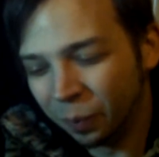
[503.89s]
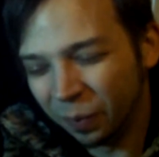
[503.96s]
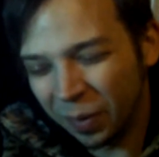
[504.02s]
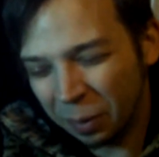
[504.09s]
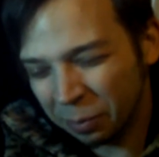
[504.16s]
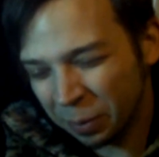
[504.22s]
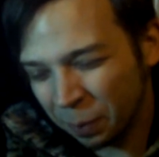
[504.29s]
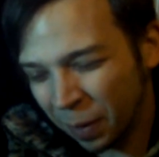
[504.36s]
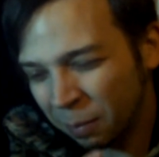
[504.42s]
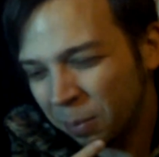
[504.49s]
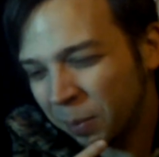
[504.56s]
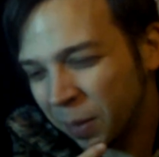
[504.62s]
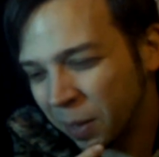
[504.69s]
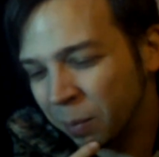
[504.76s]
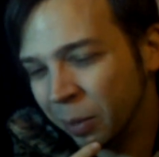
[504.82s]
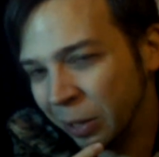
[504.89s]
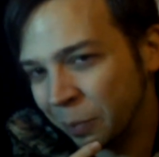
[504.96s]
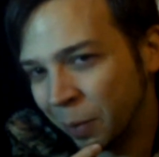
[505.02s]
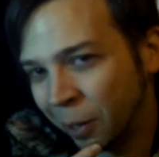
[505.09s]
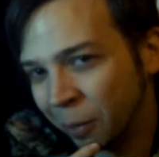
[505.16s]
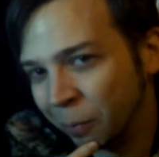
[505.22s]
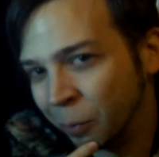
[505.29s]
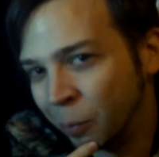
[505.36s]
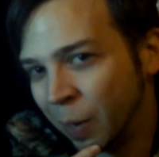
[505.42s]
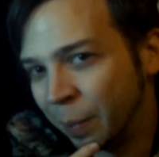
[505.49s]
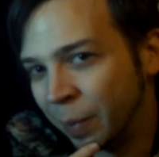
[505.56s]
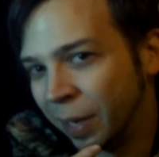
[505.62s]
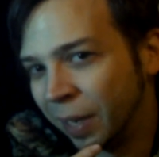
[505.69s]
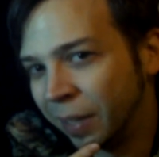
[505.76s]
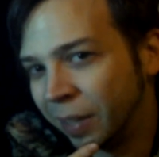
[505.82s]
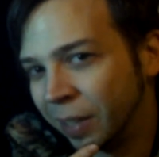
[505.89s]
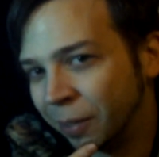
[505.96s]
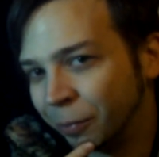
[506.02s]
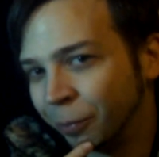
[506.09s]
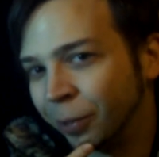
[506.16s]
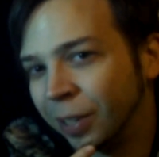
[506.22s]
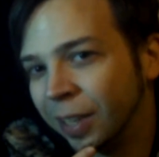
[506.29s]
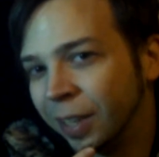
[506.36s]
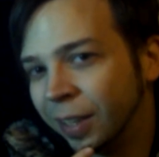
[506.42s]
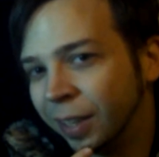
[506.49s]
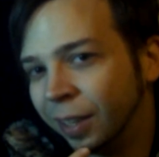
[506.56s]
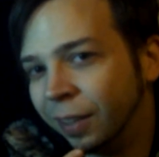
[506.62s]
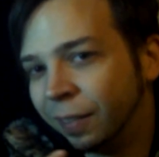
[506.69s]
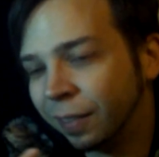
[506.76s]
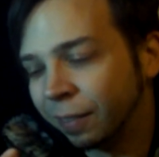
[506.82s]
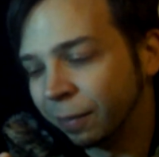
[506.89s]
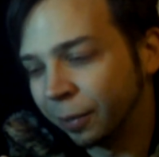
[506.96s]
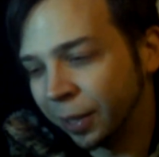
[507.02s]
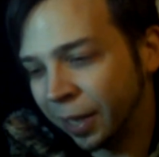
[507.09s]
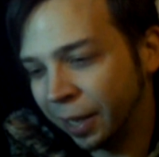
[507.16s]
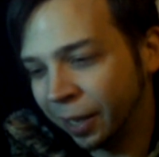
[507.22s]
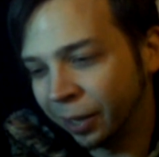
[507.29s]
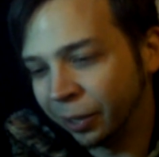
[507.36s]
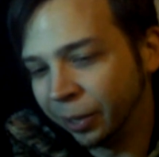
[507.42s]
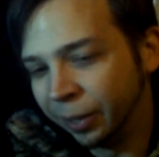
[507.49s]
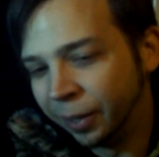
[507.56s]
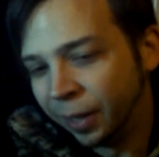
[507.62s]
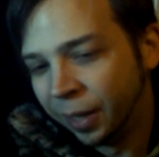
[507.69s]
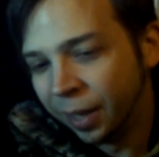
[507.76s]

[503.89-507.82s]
it was probably the most powerful weapon, I think, for the hacker.